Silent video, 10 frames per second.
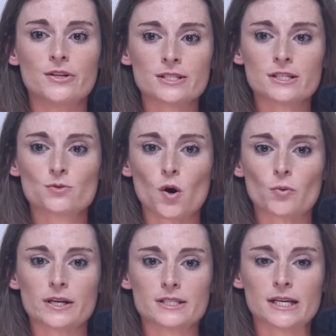This is
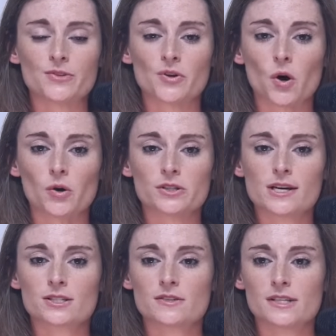what we see in the
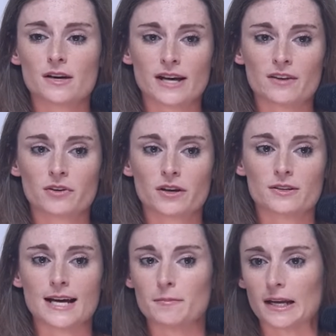context of South
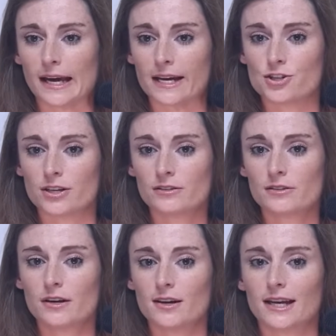Africa's
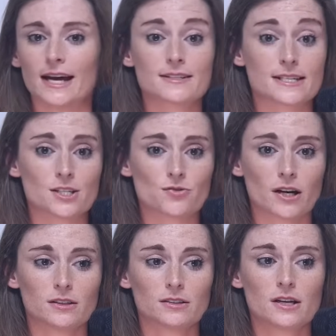application against
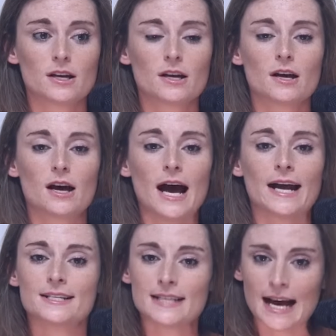Israel
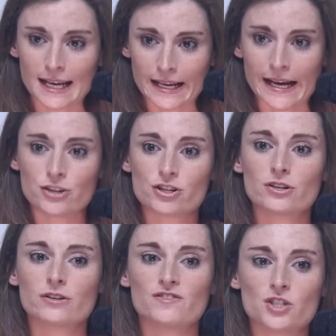and its
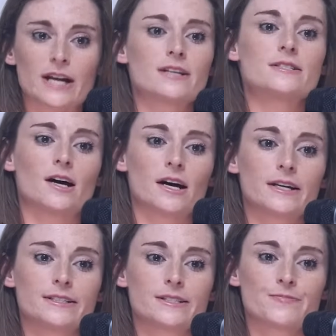allegation of
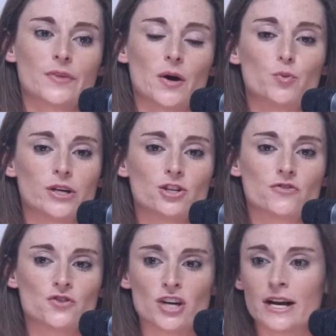genocide, a
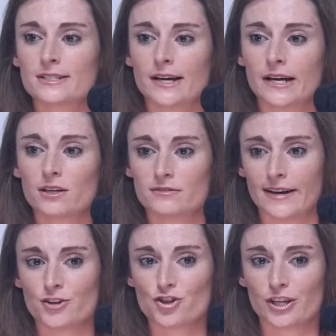breach of the Genocide
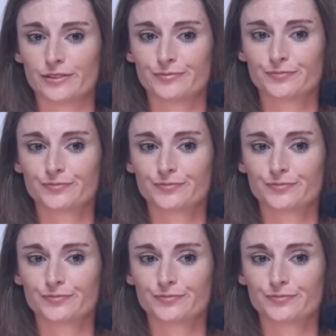Convention.